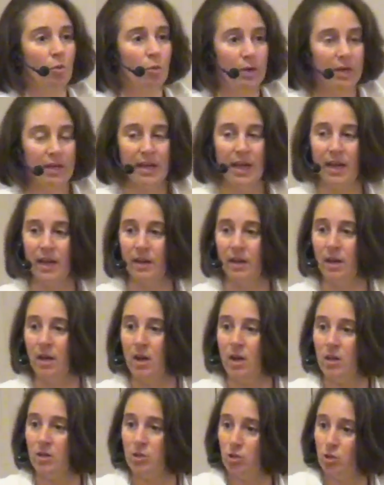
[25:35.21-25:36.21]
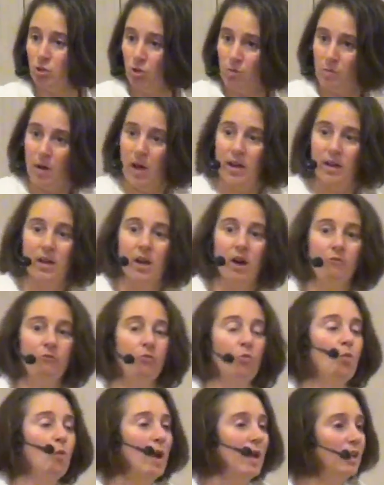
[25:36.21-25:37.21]
we get so
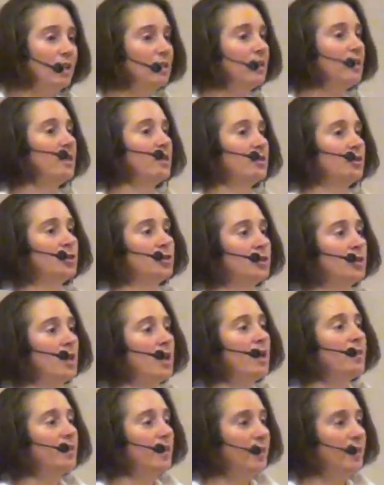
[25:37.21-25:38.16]
enough wellness